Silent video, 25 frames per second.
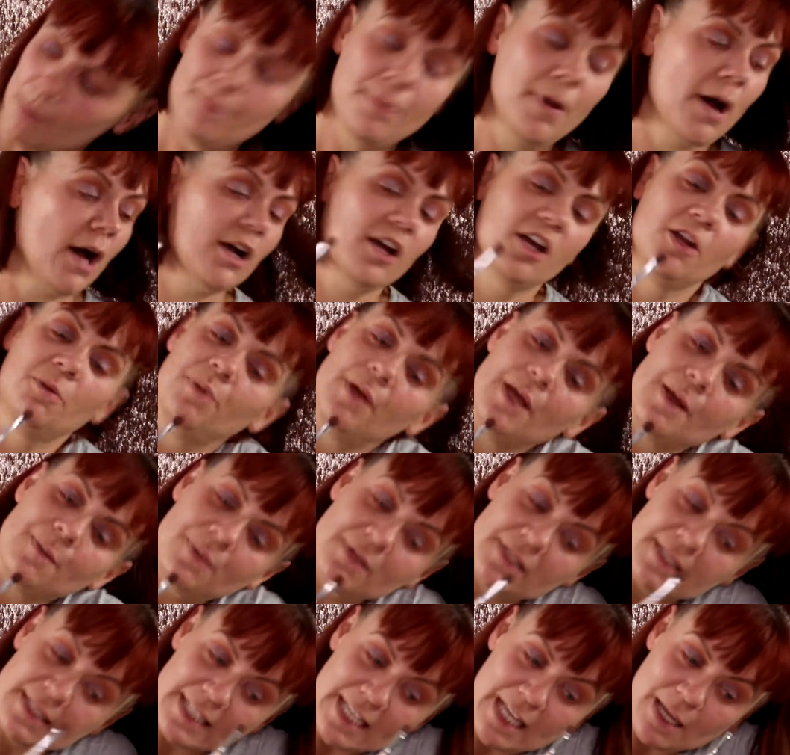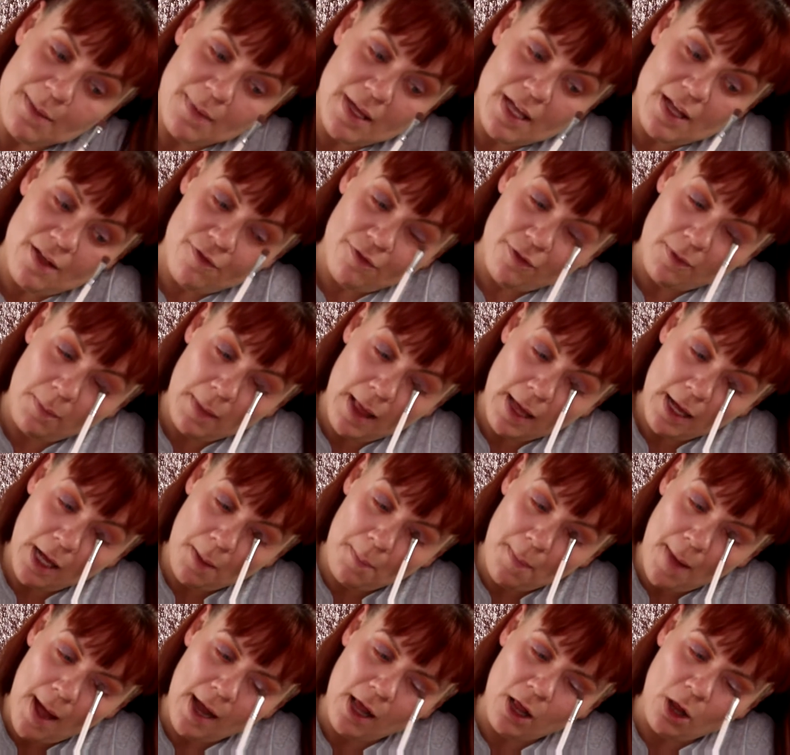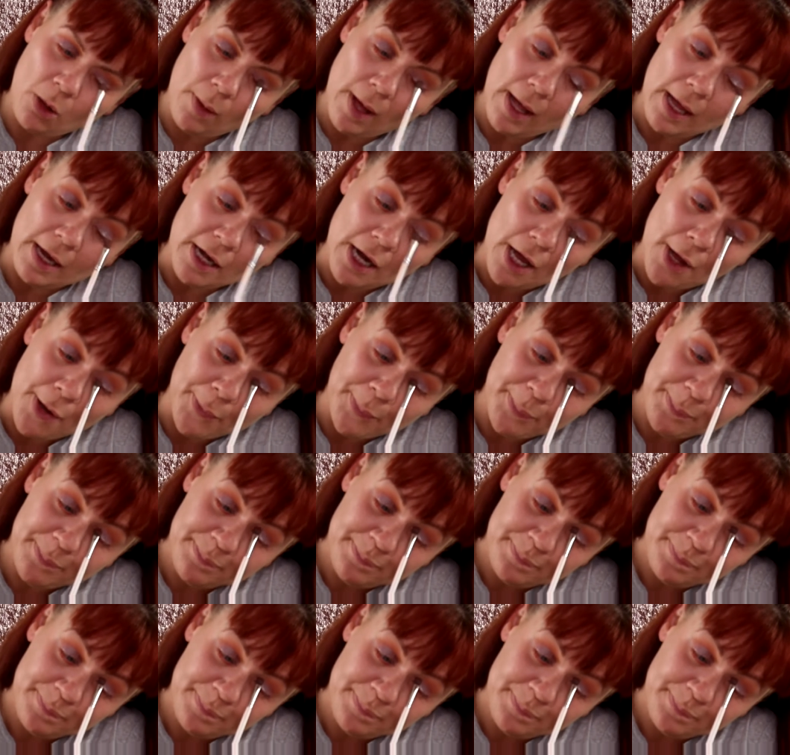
But could people see me from like a mile away? No.